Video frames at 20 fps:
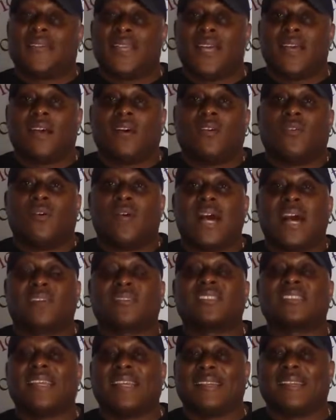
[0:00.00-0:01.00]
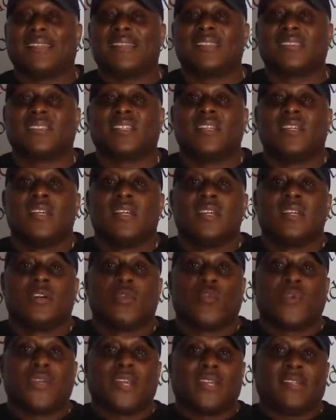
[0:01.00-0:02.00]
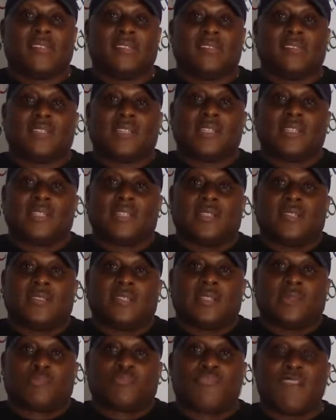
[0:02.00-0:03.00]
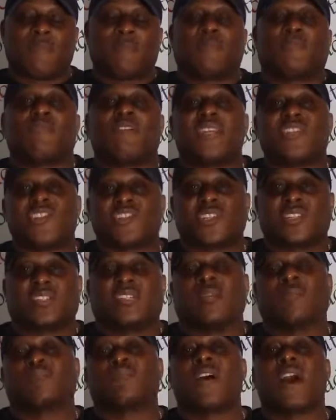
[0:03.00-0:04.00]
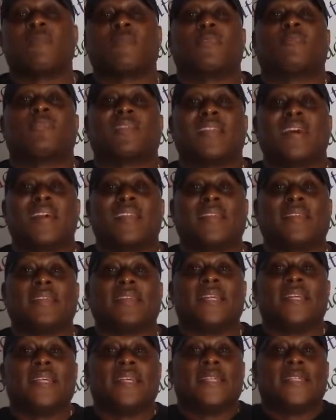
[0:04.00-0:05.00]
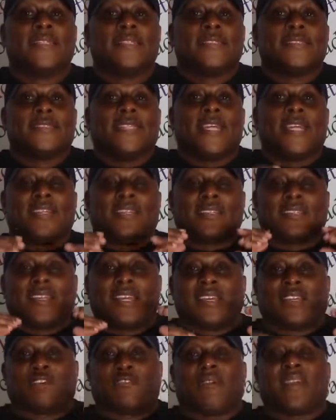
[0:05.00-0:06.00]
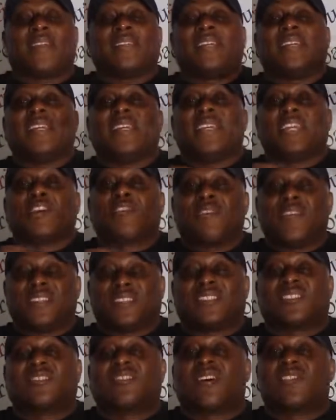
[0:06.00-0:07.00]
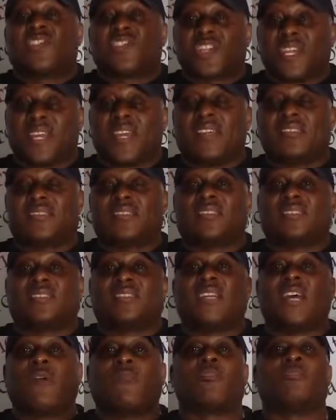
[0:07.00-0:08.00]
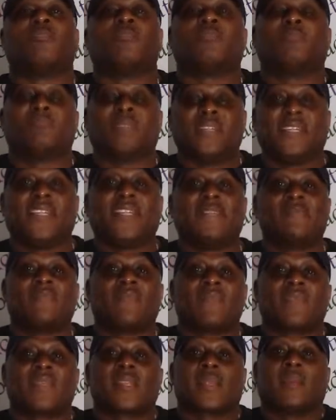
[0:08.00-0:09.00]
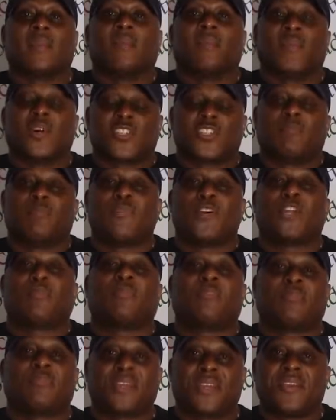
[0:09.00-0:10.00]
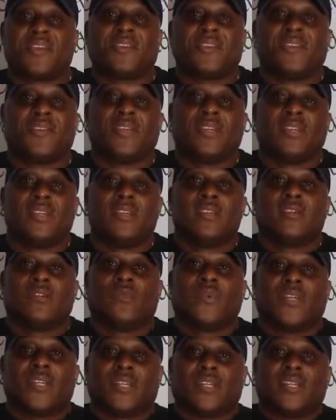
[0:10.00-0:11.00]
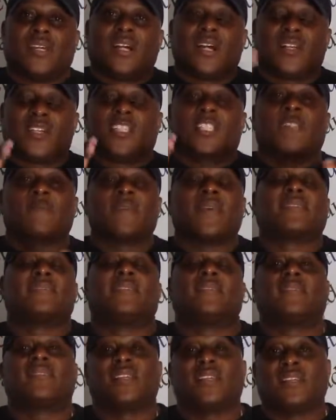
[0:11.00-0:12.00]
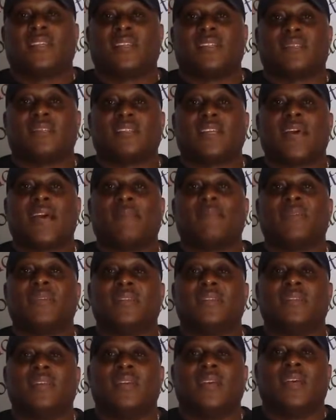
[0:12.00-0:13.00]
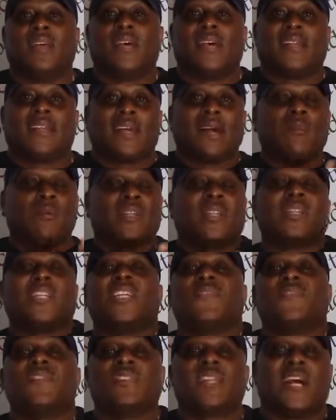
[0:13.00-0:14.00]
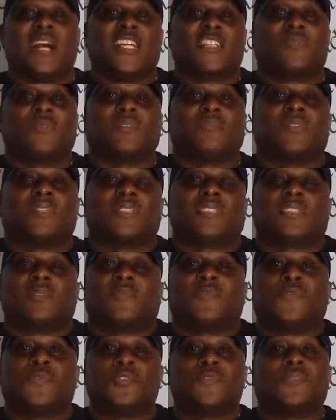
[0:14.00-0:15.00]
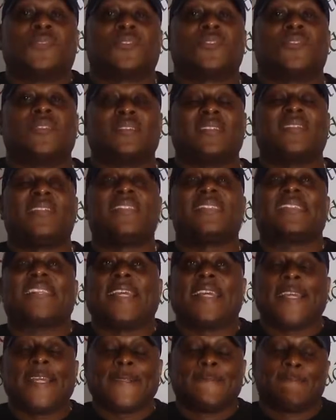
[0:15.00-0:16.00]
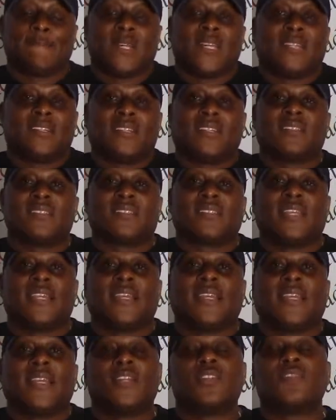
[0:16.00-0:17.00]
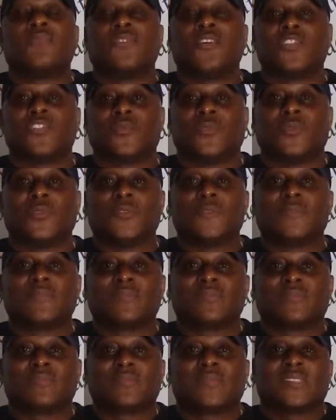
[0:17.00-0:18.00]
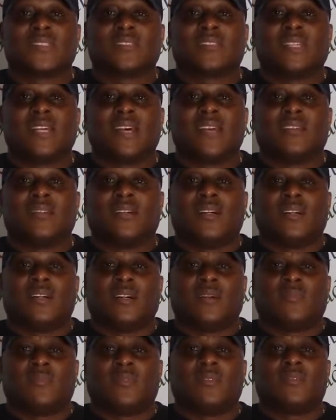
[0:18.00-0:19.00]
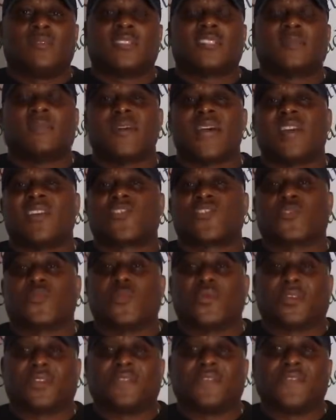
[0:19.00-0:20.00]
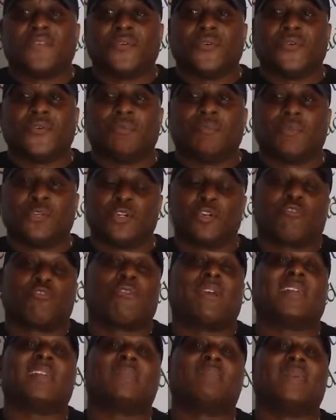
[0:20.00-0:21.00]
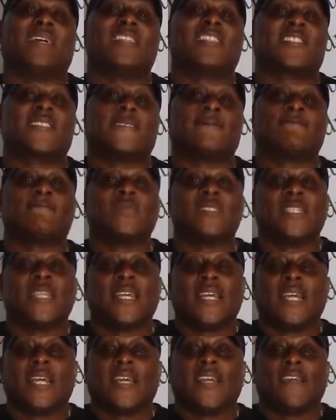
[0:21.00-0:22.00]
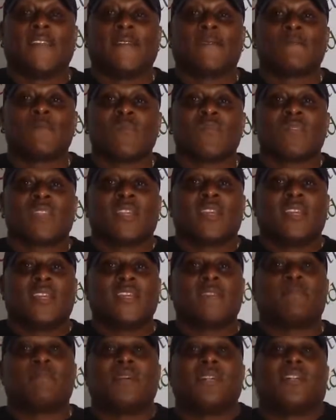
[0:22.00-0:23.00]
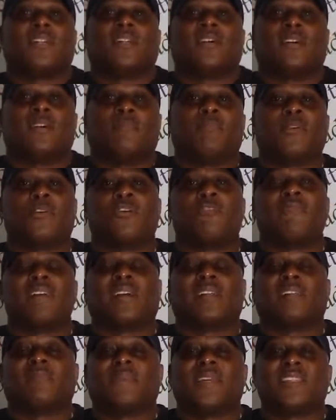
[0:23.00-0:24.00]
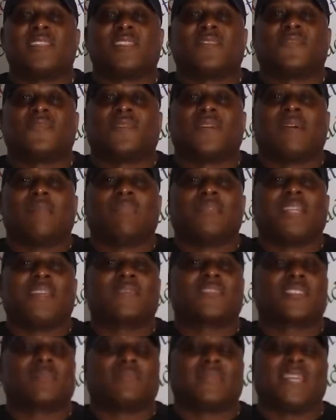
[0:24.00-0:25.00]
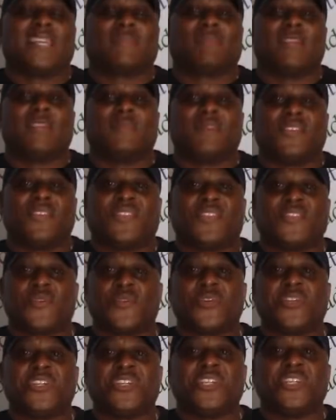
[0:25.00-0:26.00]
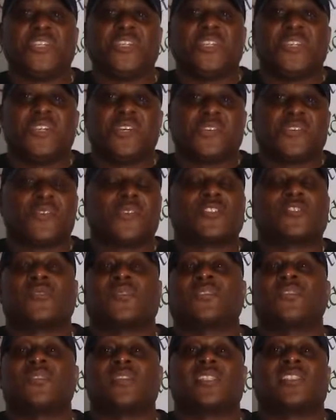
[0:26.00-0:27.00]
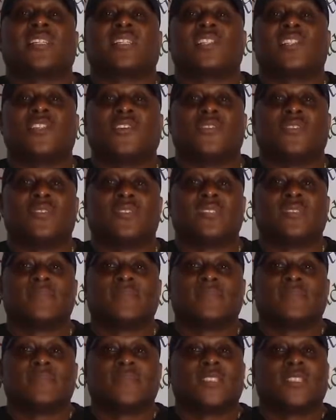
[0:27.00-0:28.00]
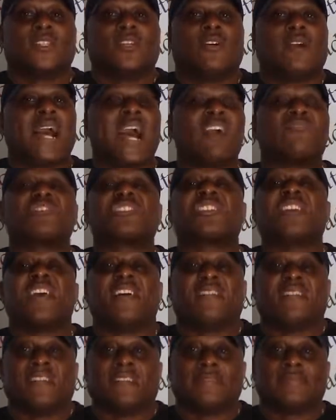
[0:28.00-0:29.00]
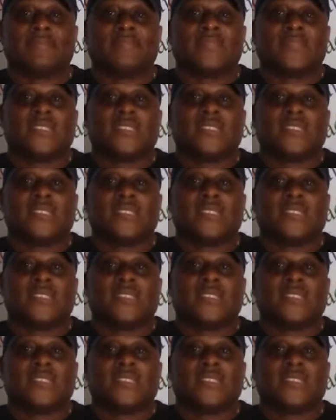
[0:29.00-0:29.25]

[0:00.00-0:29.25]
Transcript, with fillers: Now, I'll say this with preparation and proper planning, it, it greatly increases our chances that we will be much better prepared when unexpected things happen. And I want to leave you guys with, with some food for thought. There's a there's a individual that um, was a manager working for Bureau of Reclamation, and he'd been in the Bureau of Reclamation for, I believe, something like maybe 30, 32 to 36 years. You know, outstanding.